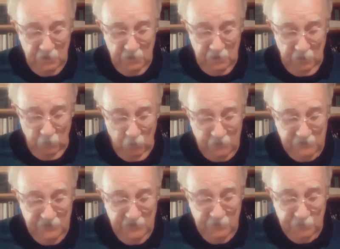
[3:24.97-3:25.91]
He
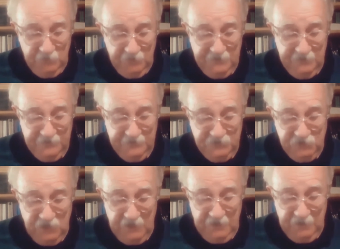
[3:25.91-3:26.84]
watched the bristles
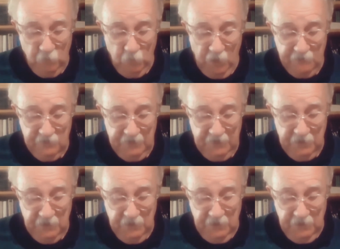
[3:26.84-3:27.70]
shining wirily